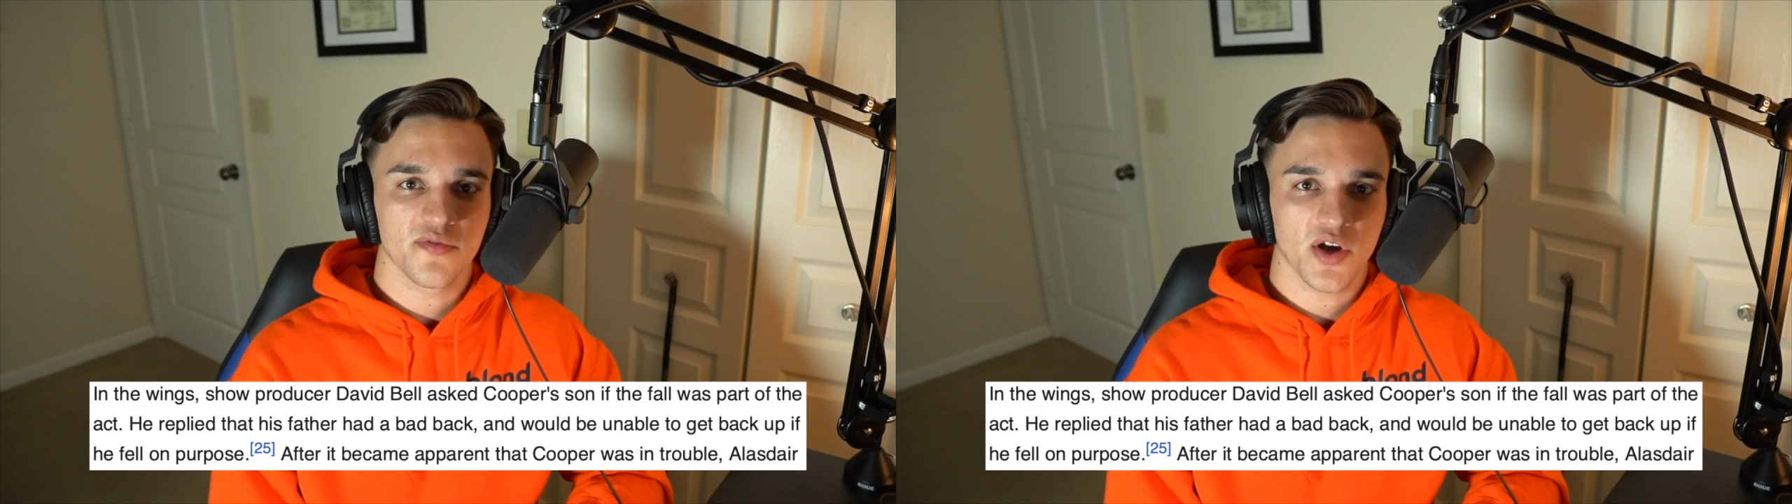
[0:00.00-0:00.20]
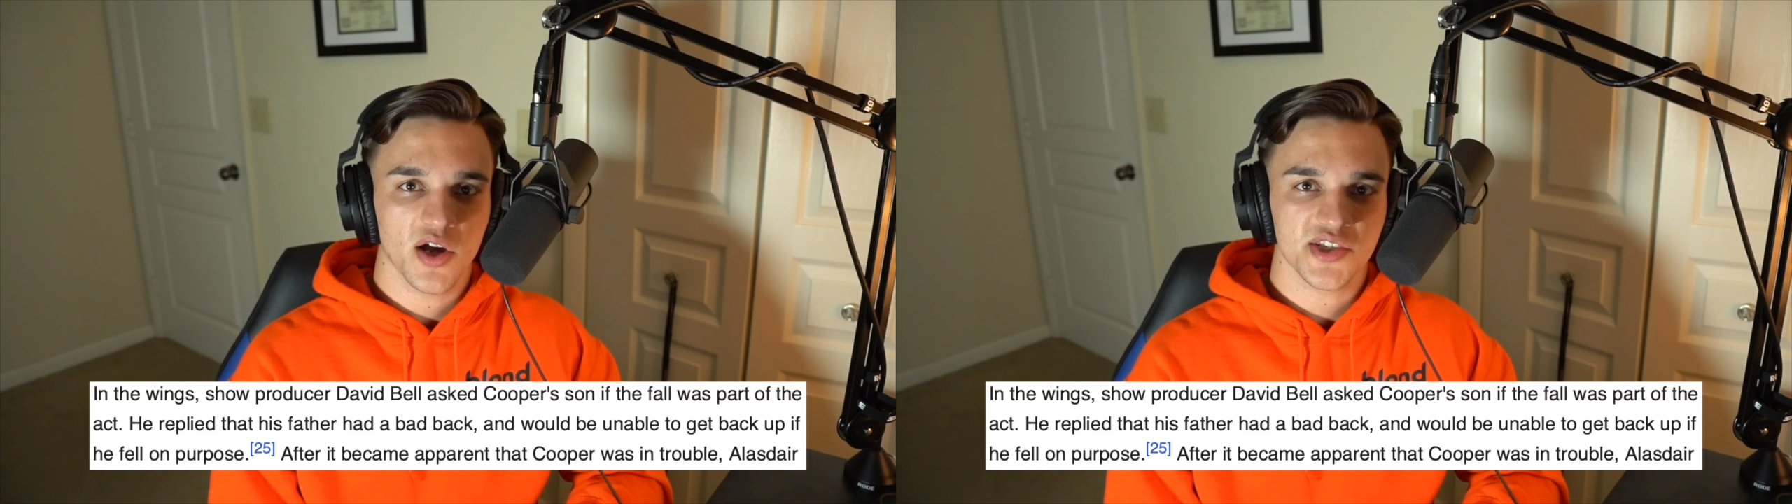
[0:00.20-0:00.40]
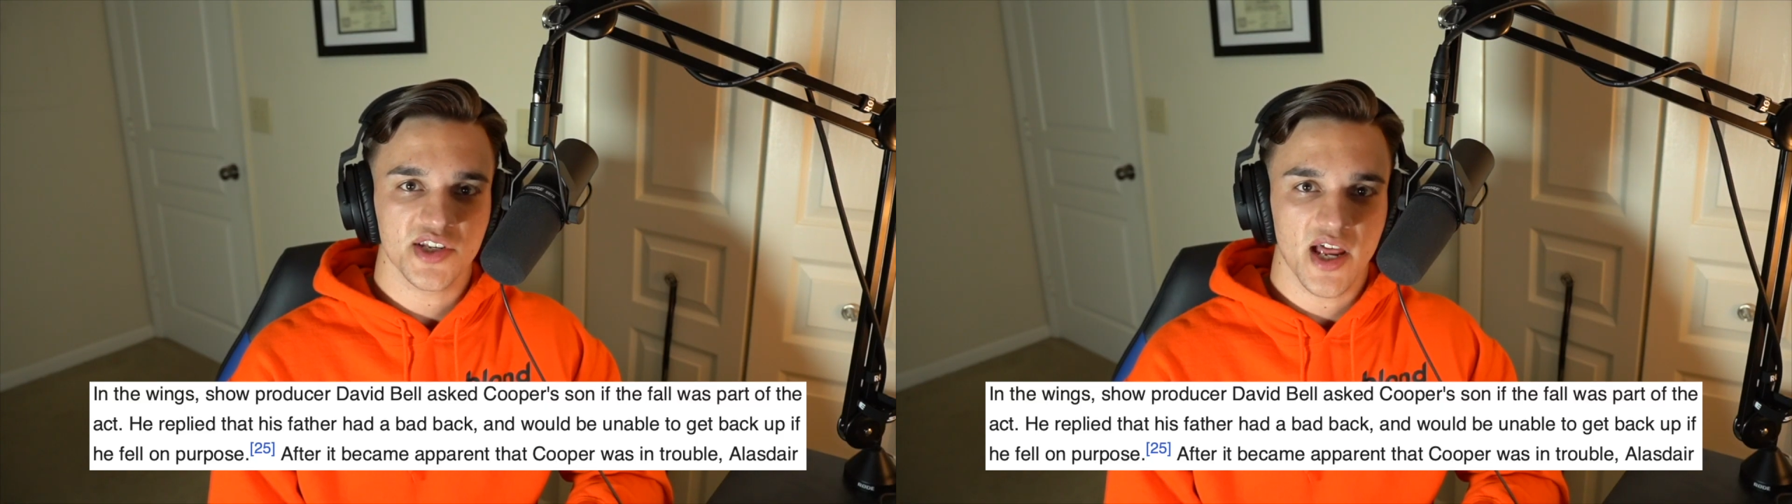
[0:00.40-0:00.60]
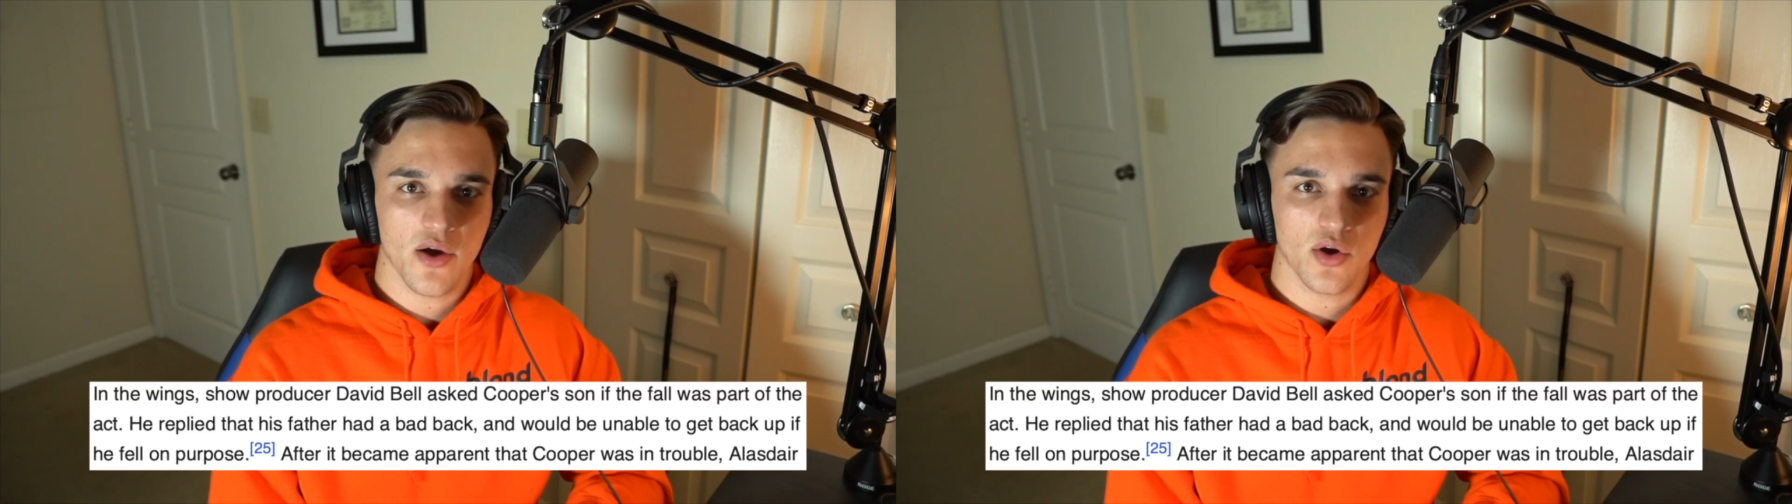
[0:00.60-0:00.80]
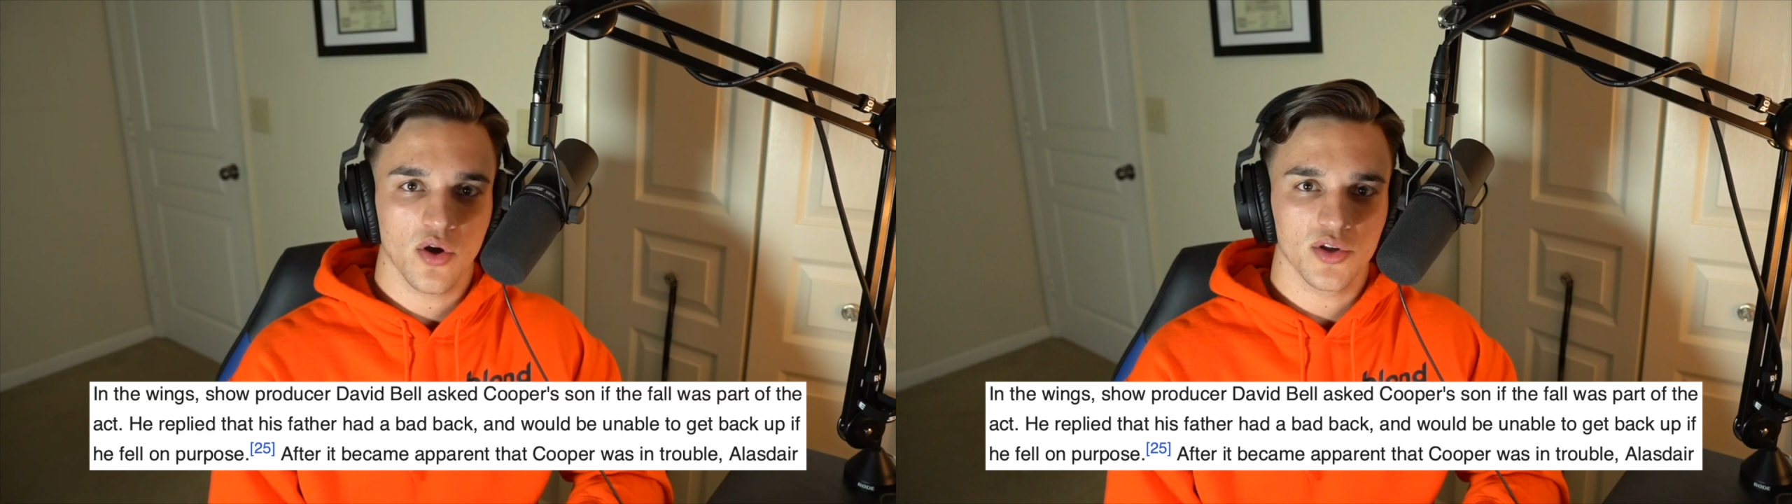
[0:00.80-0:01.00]
of constant
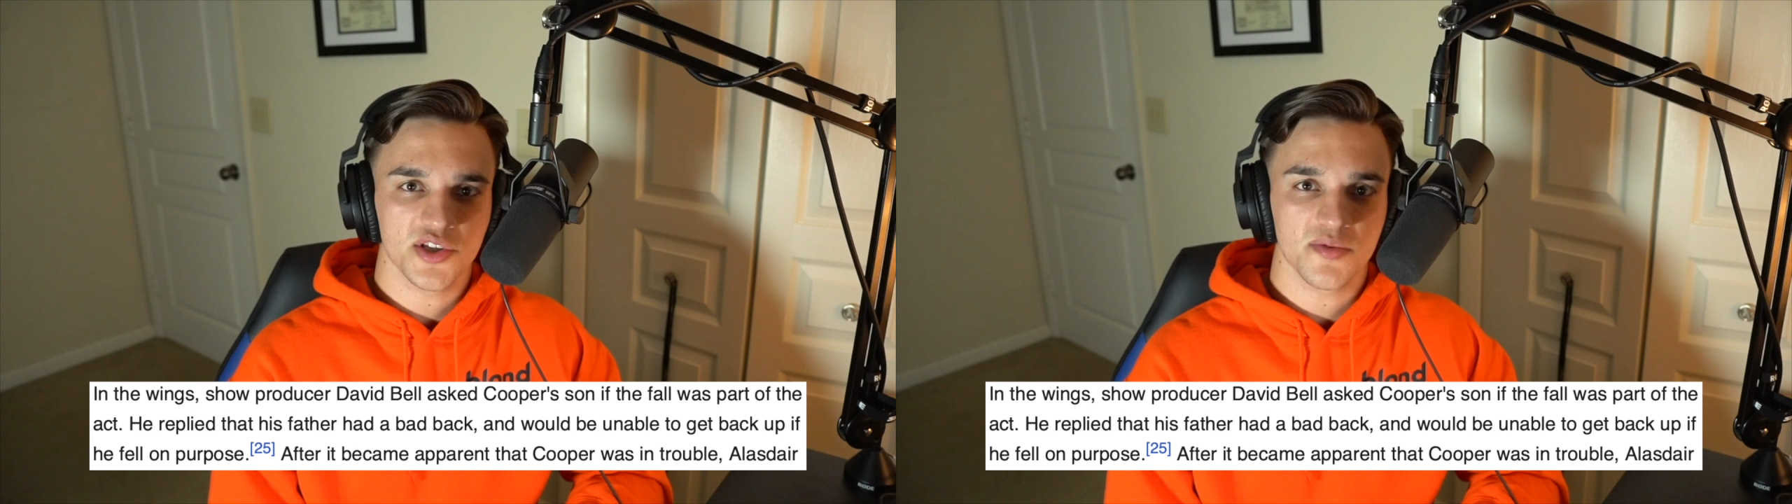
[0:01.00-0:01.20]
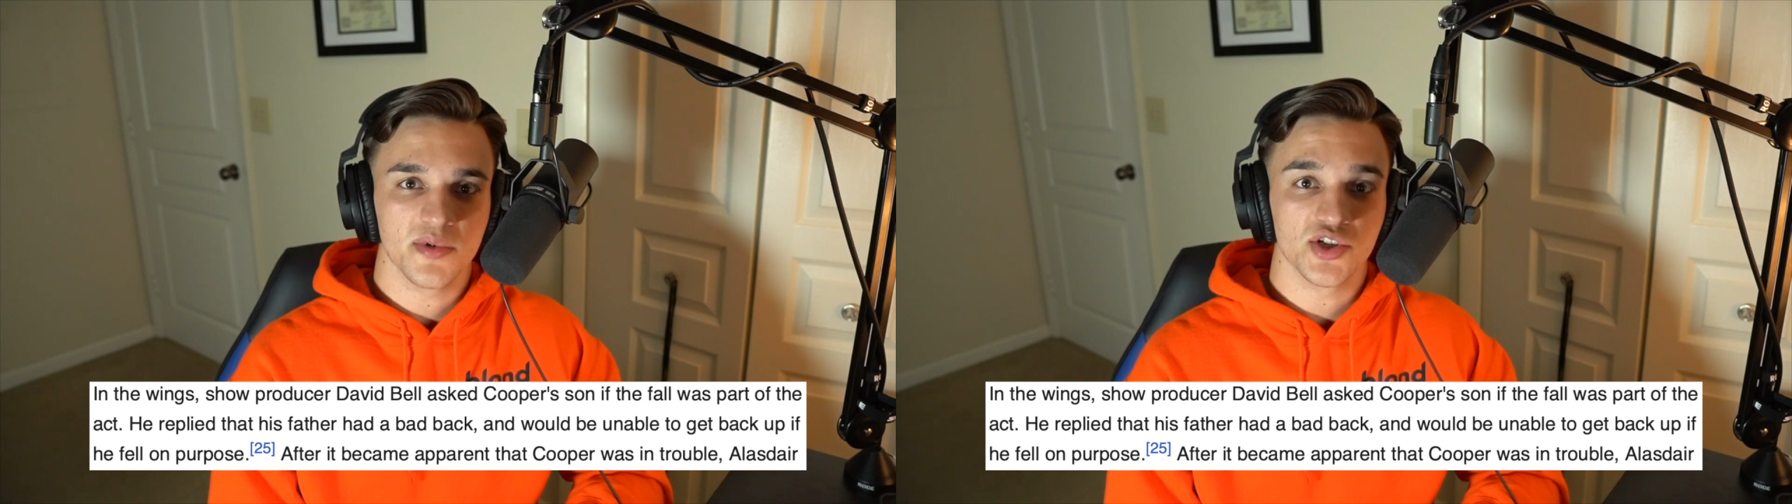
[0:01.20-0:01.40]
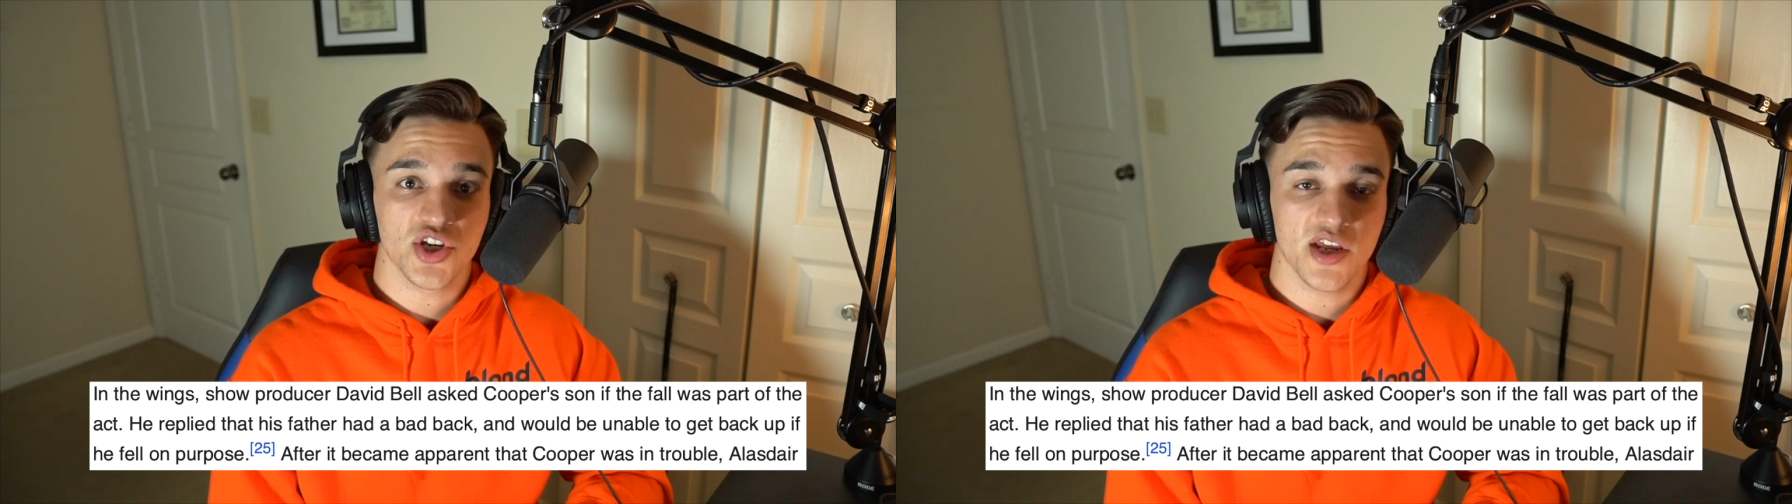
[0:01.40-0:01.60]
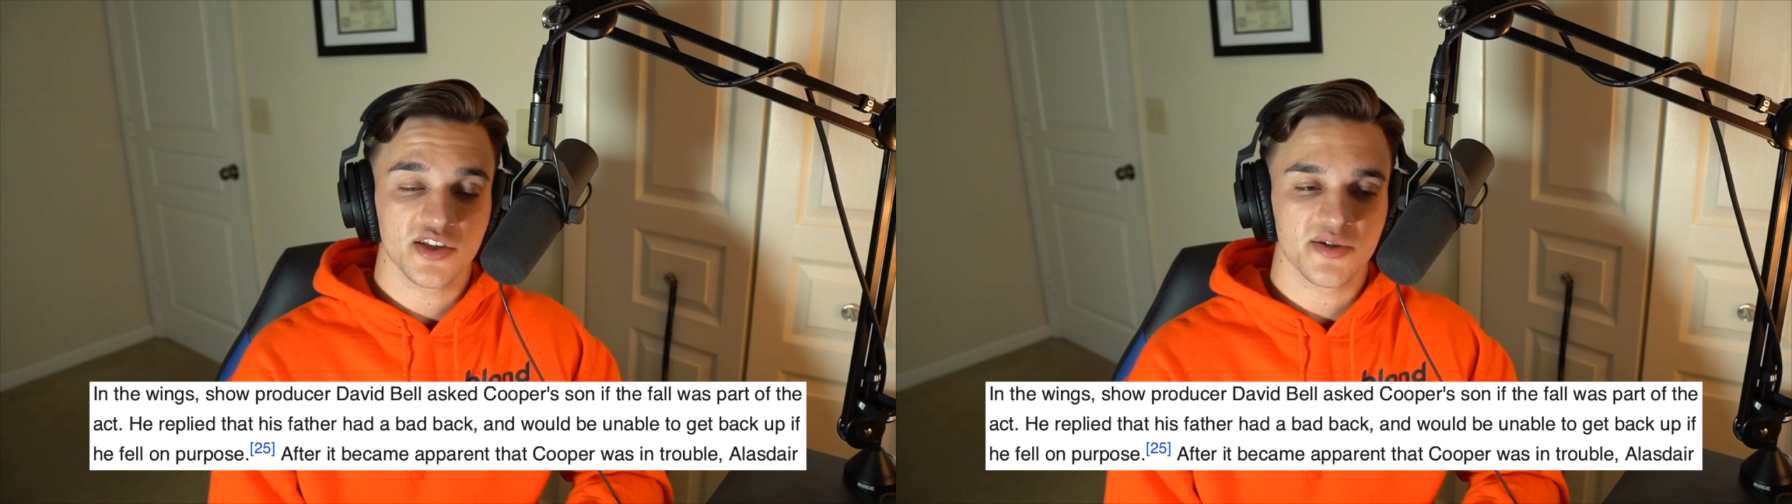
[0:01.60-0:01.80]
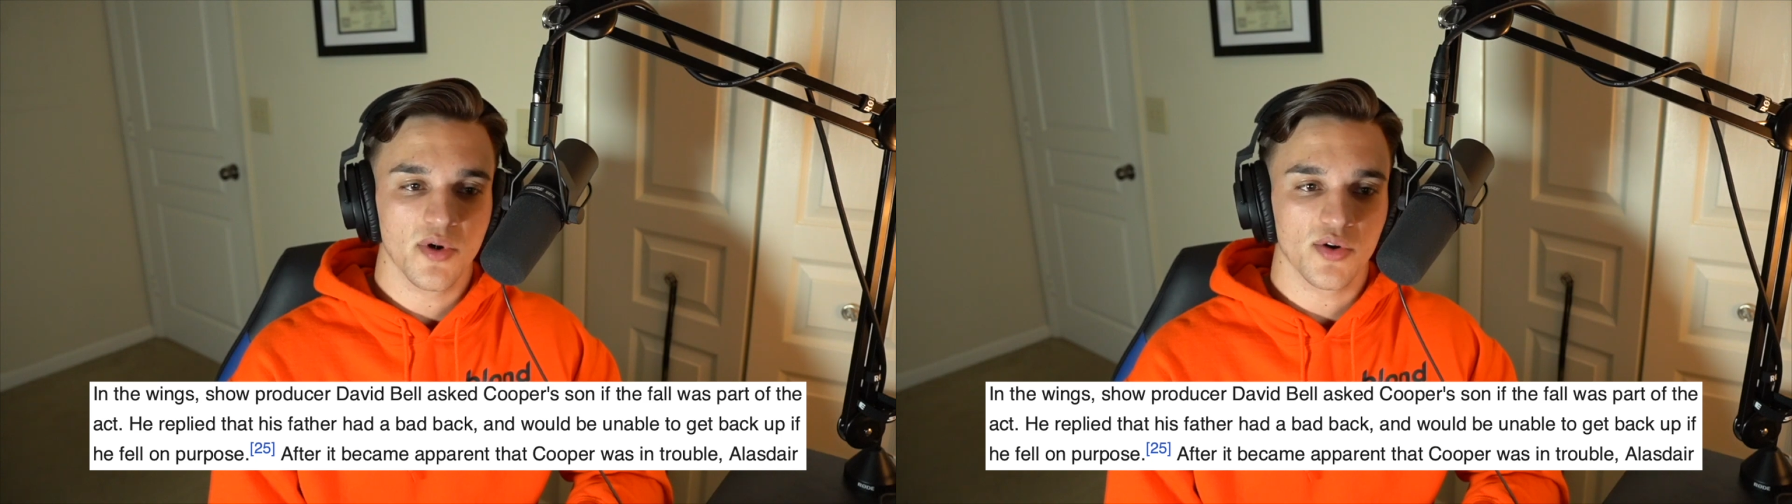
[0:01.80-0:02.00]
alcoholism and
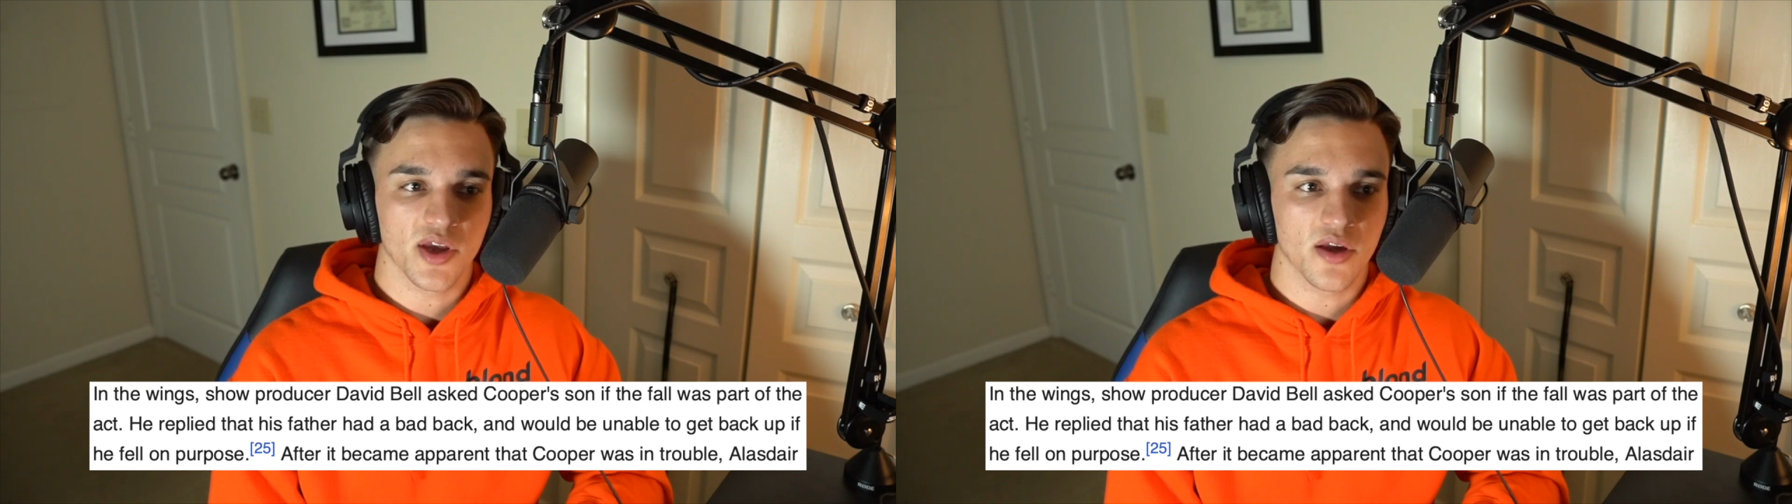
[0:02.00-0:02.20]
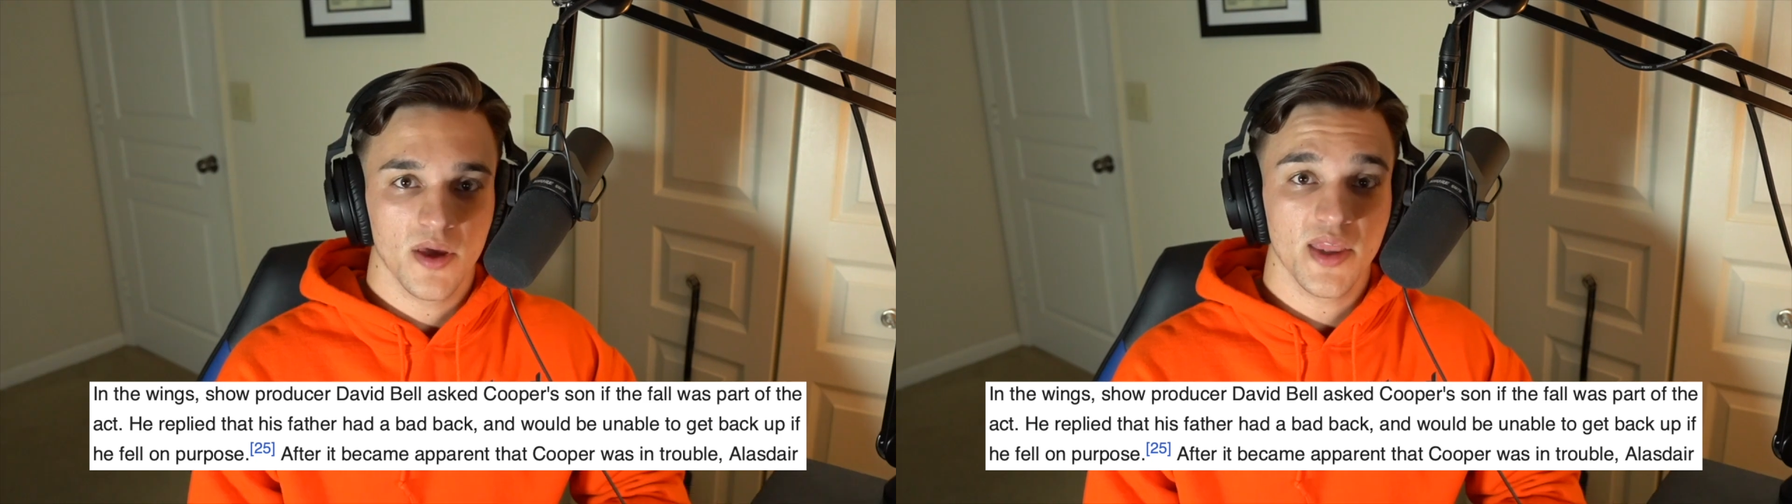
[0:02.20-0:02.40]
chain smoking,